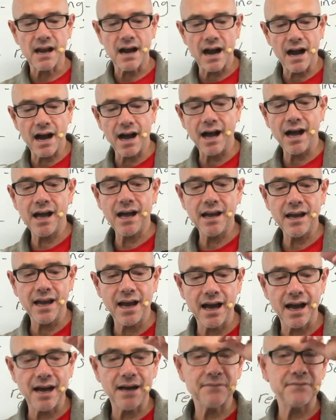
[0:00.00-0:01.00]
I
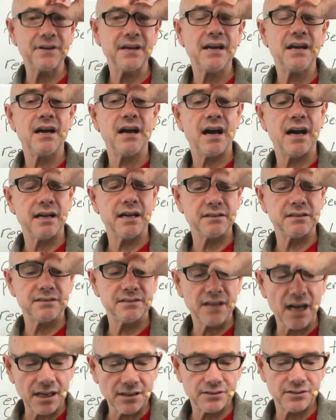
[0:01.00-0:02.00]
have a
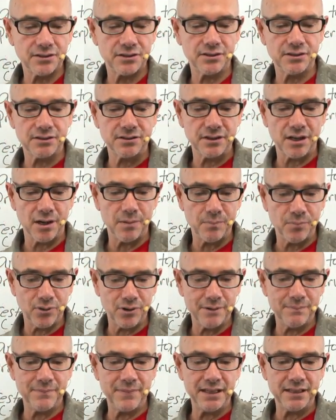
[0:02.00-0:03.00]
doctor's
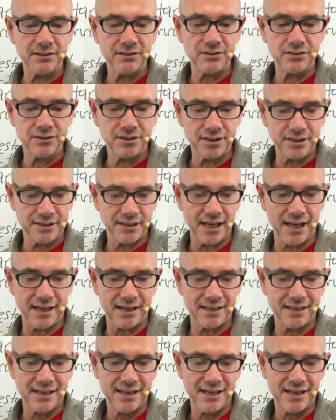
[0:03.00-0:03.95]
appointment today.